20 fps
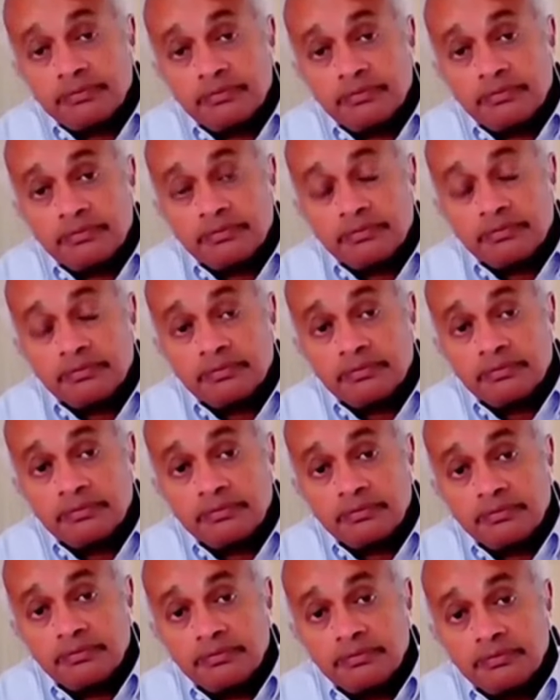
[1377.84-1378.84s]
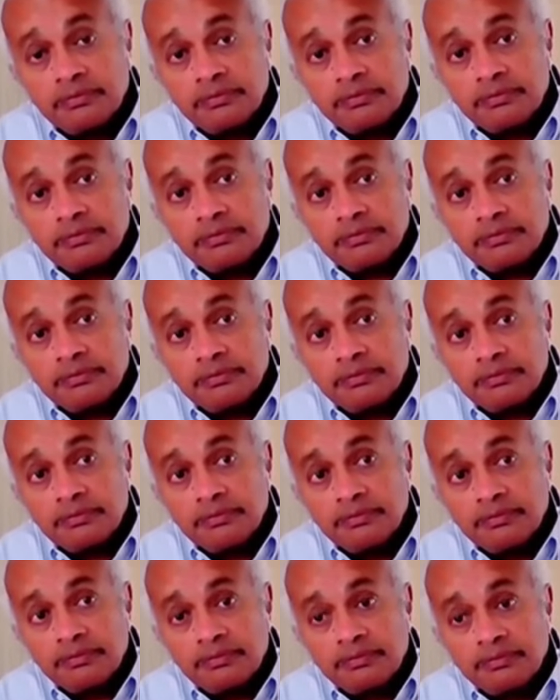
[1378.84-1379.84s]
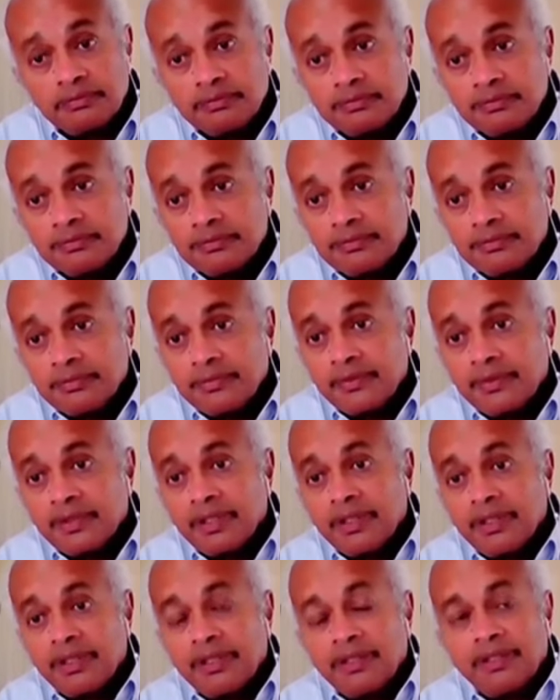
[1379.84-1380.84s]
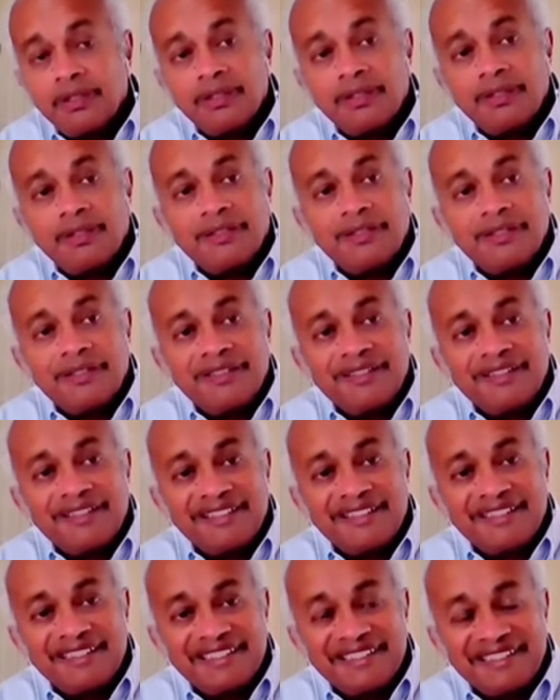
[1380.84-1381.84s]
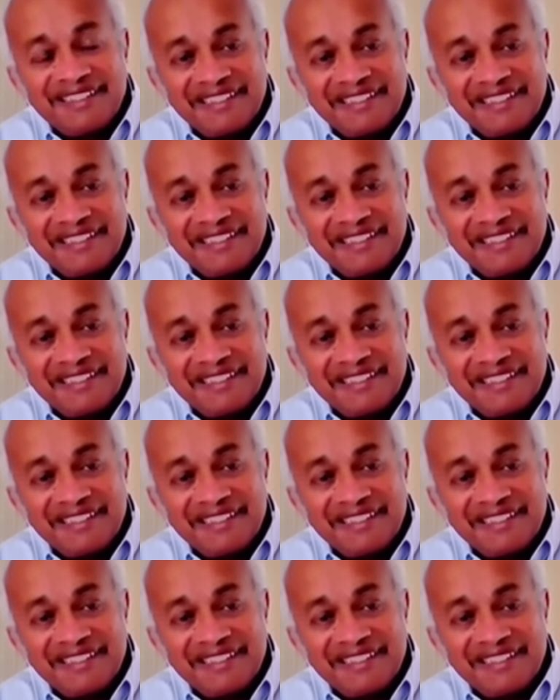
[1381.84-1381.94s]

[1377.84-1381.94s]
No words are spoken by the person on screen.